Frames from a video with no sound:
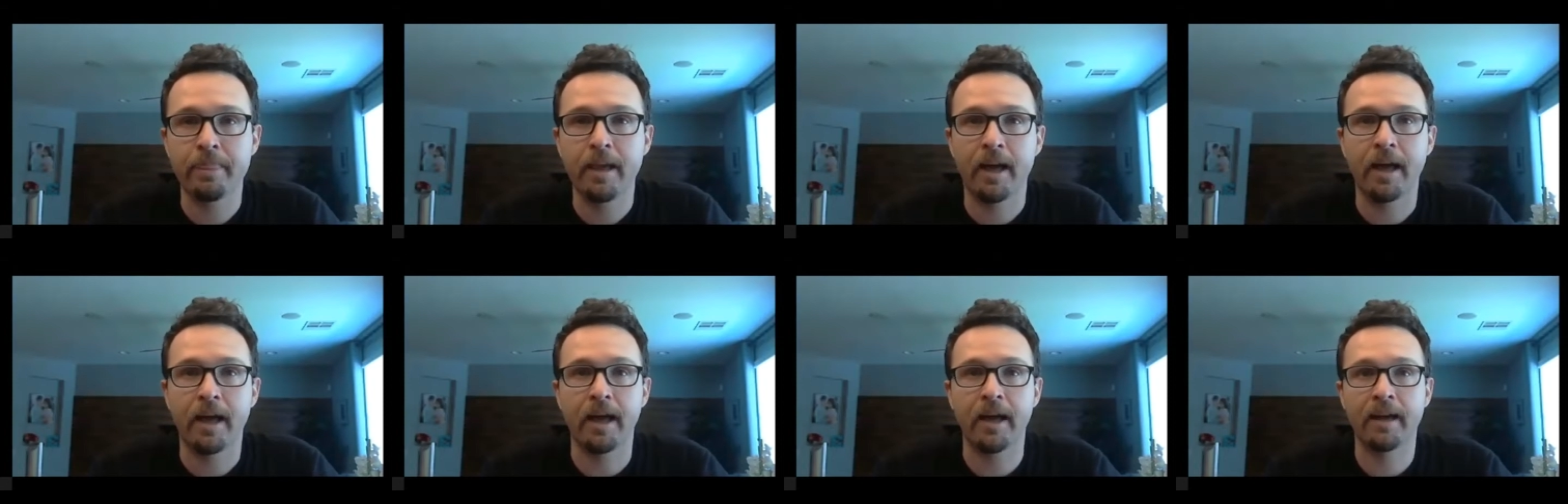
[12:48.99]

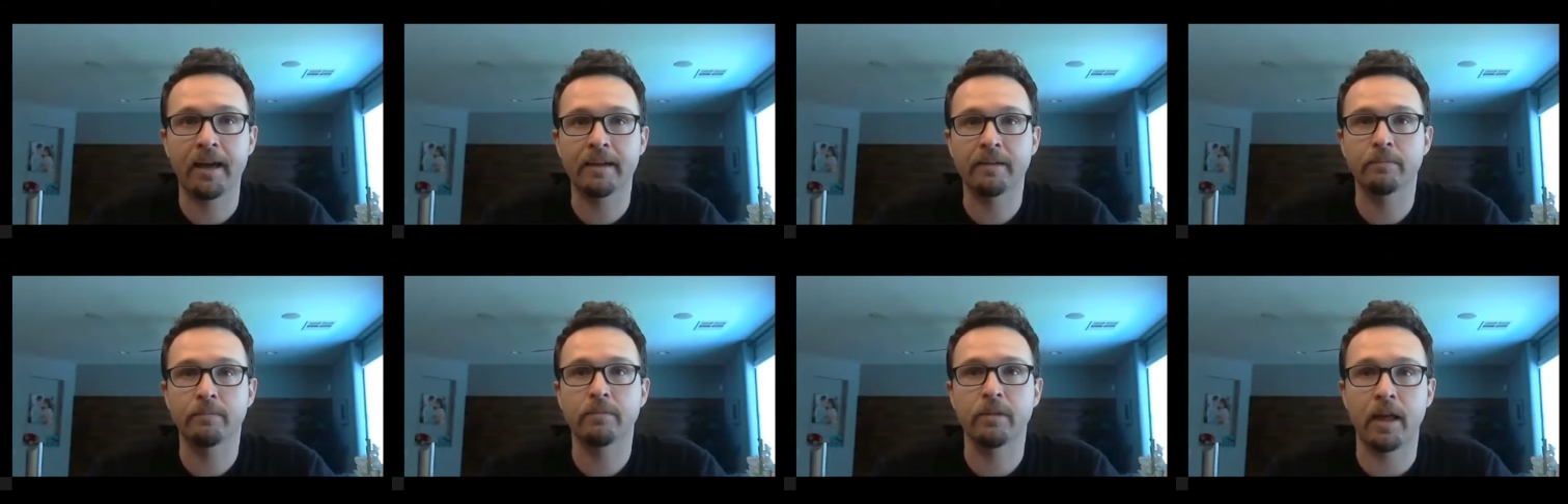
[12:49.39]
A
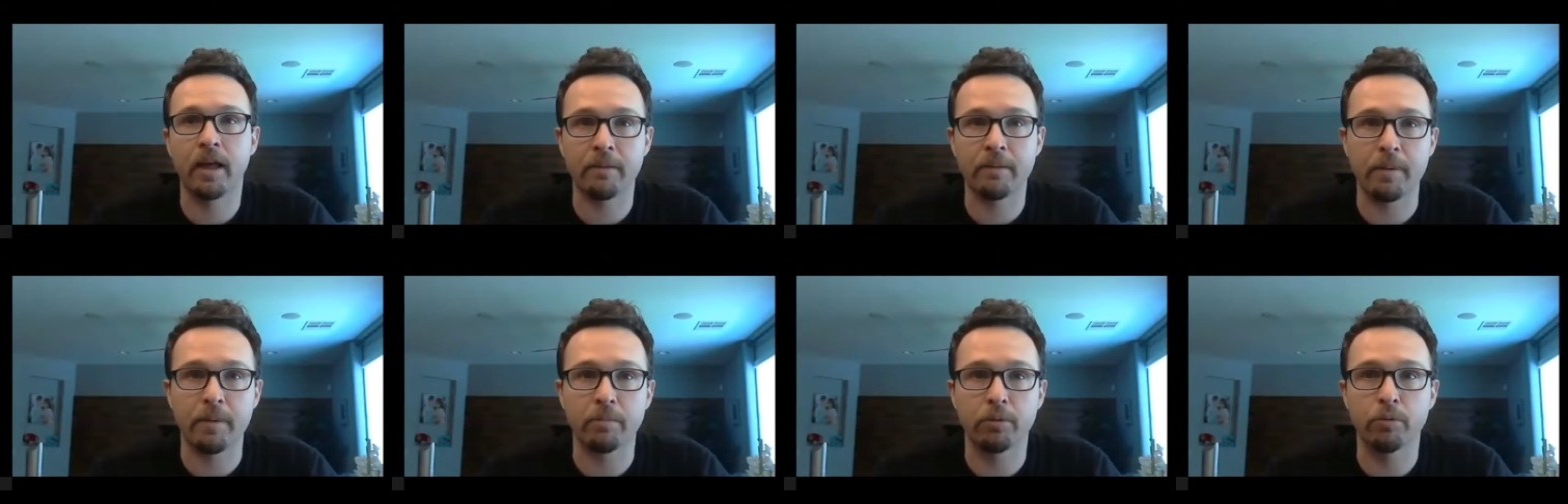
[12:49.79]
lot
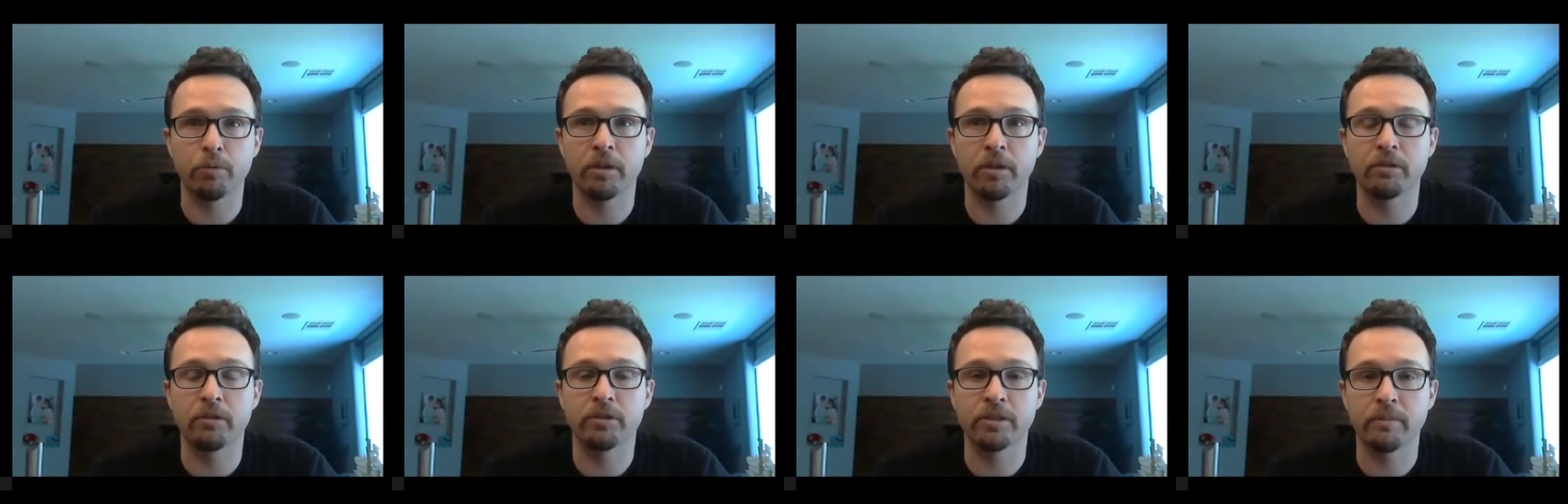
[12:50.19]
of people will
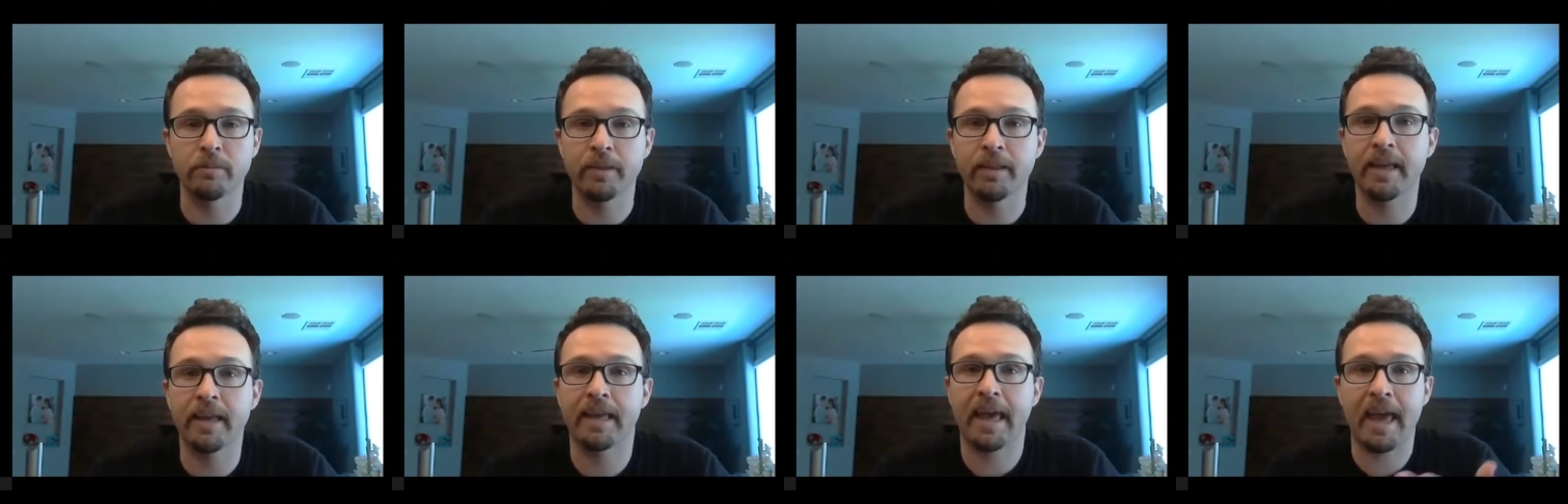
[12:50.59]
use something
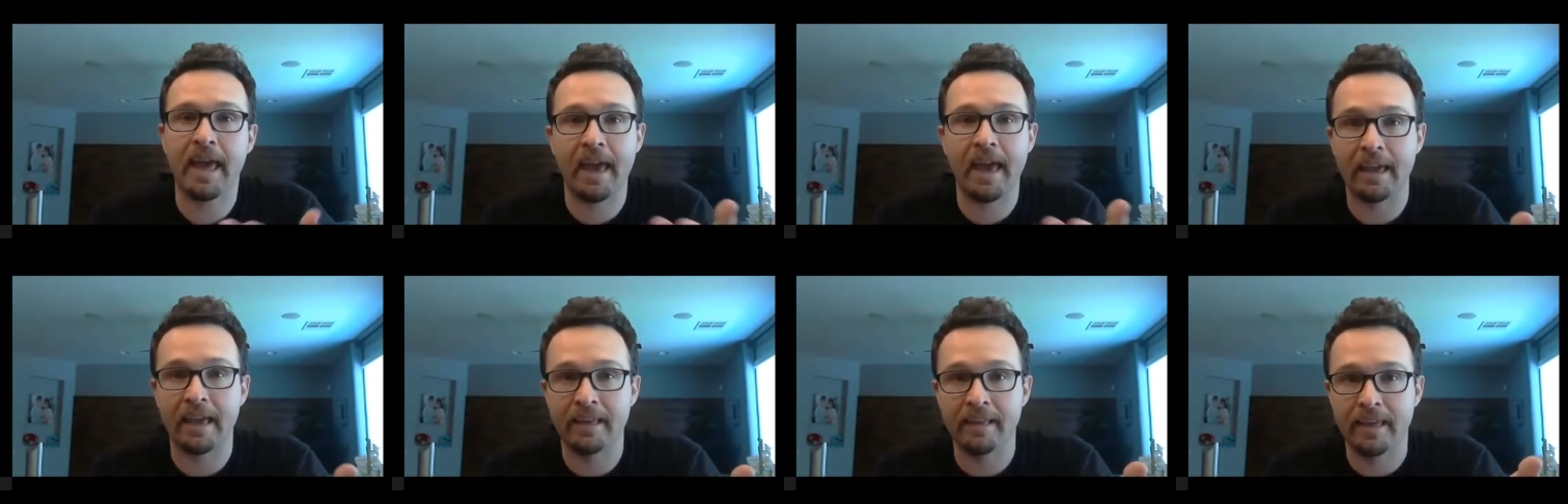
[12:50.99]
like
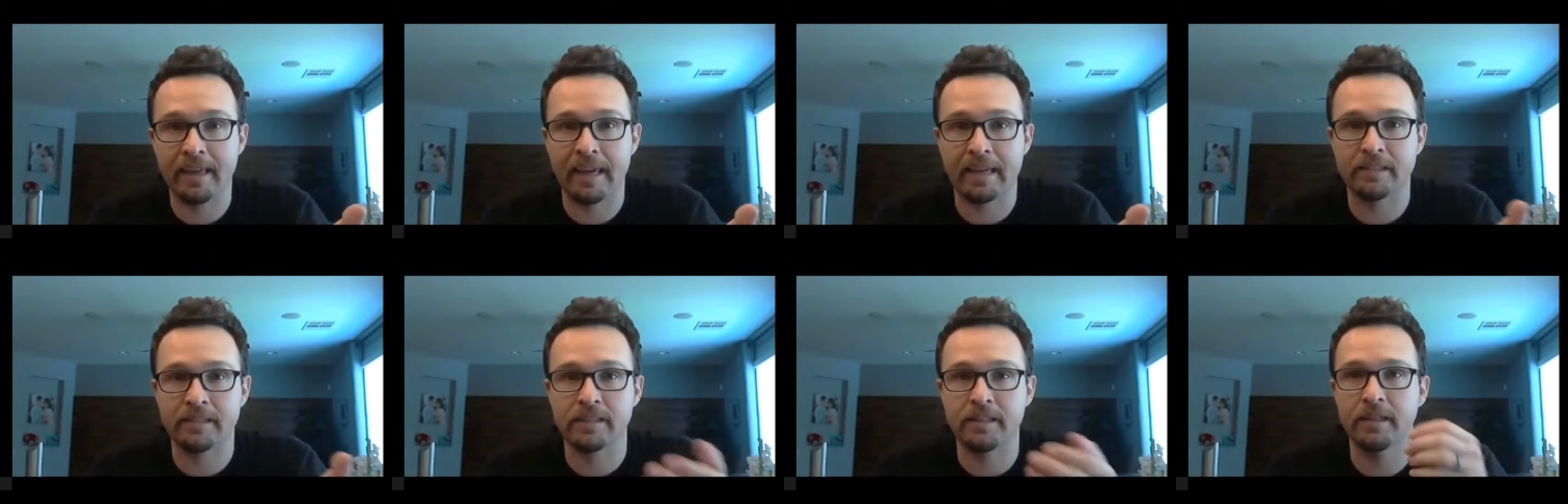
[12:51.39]
egg
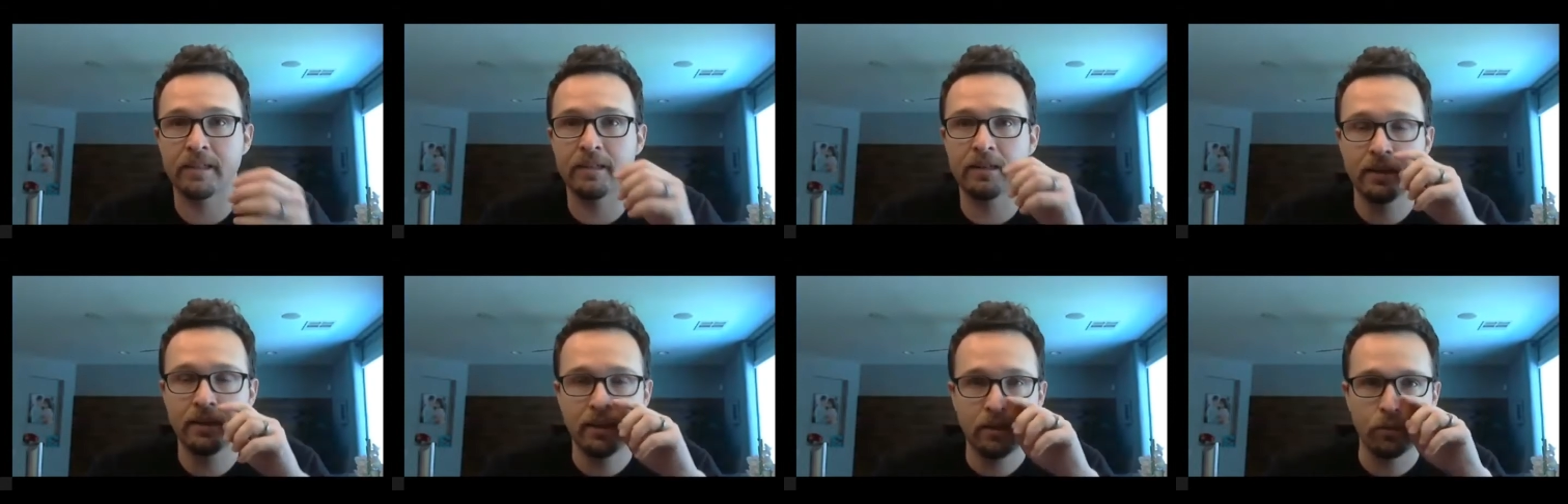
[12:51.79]

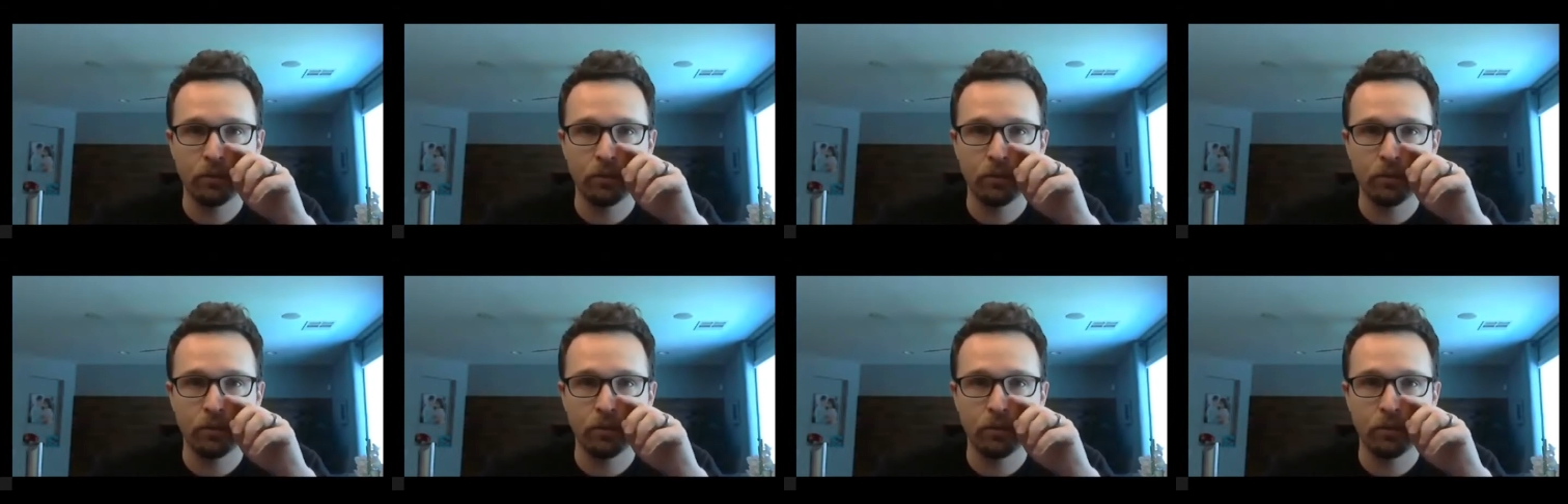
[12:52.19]
casein,